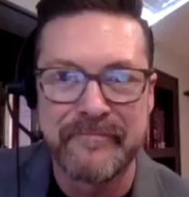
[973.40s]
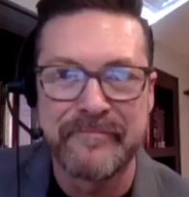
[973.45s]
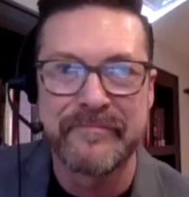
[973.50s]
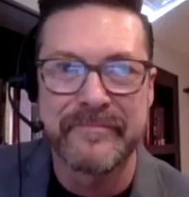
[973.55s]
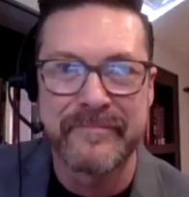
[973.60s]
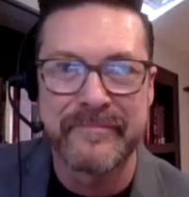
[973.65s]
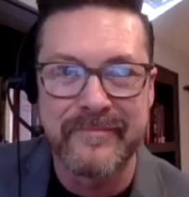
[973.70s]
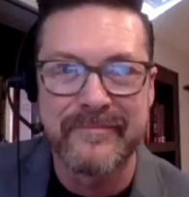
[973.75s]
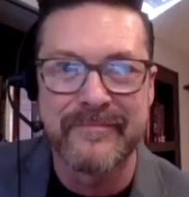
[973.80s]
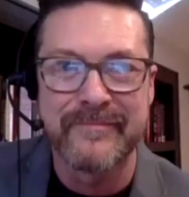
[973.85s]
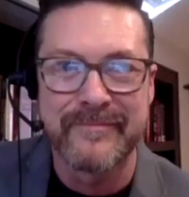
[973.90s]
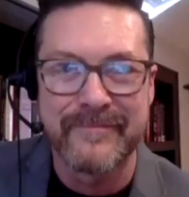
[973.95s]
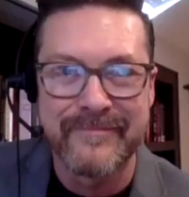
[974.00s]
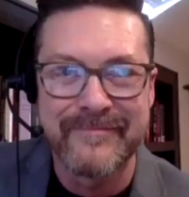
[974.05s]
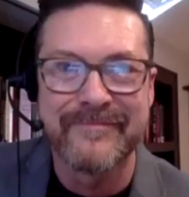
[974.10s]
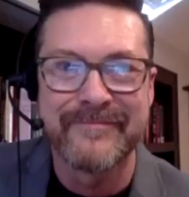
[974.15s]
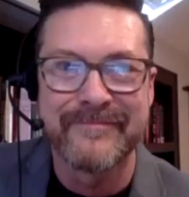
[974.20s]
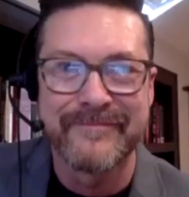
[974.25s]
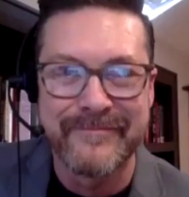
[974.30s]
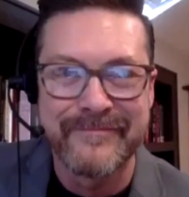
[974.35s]
Finkelstein
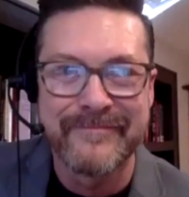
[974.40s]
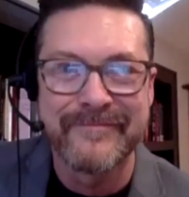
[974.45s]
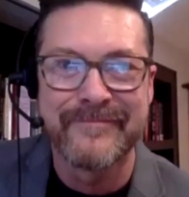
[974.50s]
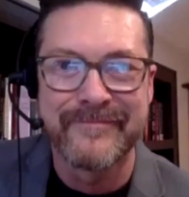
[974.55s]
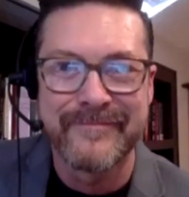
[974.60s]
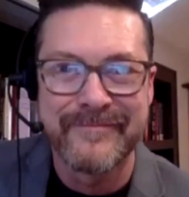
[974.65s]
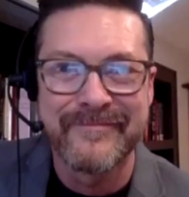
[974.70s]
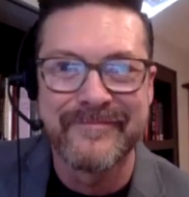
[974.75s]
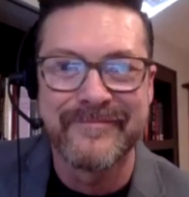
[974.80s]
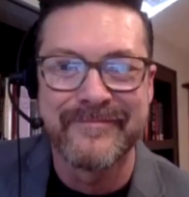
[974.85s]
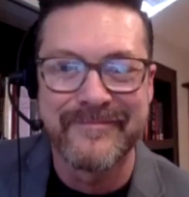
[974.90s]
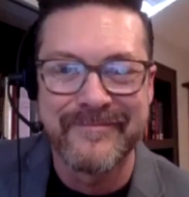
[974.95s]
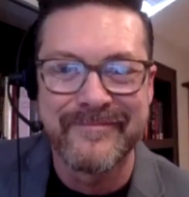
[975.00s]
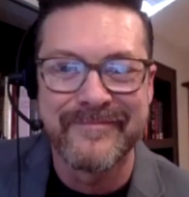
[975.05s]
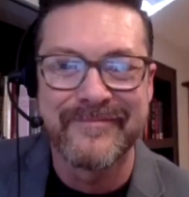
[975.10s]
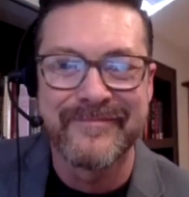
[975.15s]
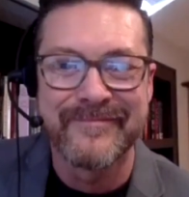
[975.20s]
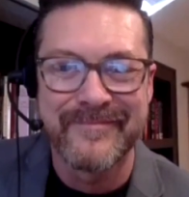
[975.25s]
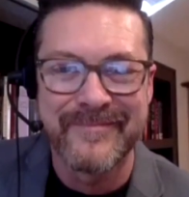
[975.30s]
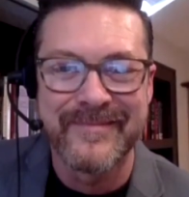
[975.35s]
said this and Chris
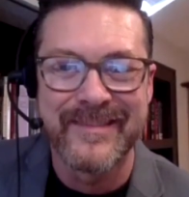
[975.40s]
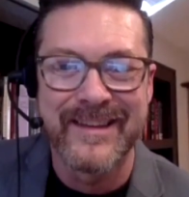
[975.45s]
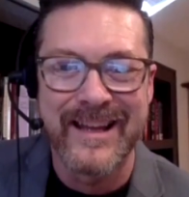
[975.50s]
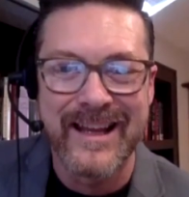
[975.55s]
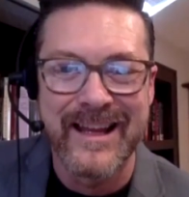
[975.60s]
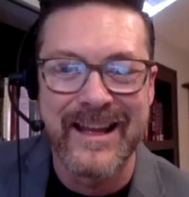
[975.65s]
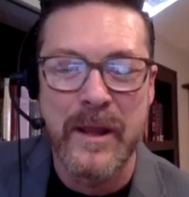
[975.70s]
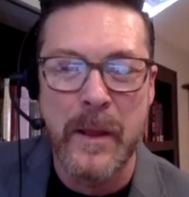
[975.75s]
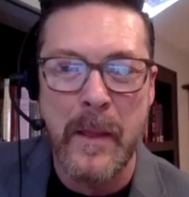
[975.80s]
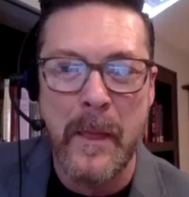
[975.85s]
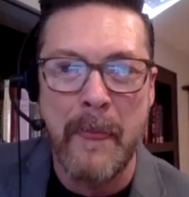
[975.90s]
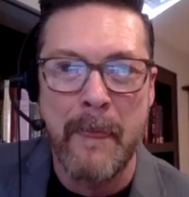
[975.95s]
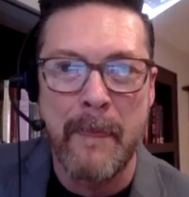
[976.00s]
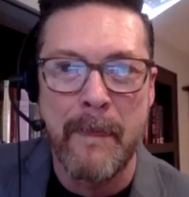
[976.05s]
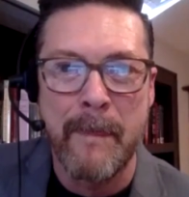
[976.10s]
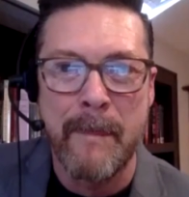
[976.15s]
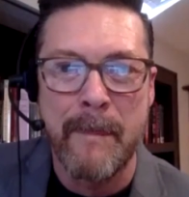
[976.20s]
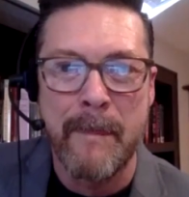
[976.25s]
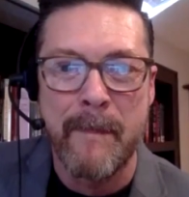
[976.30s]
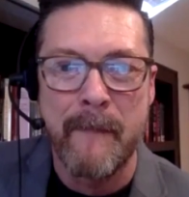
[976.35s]
Rolston said that, but
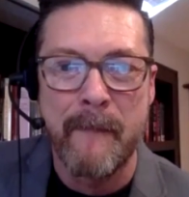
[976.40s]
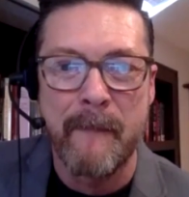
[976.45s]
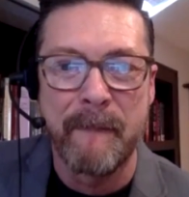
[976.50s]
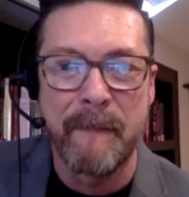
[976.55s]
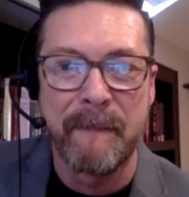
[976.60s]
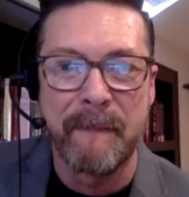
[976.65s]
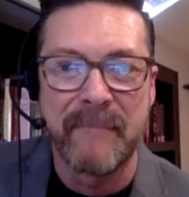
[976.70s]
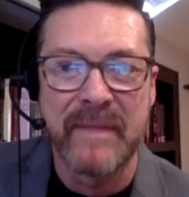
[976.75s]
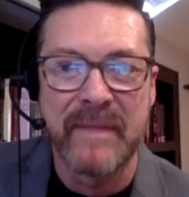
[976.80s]
besides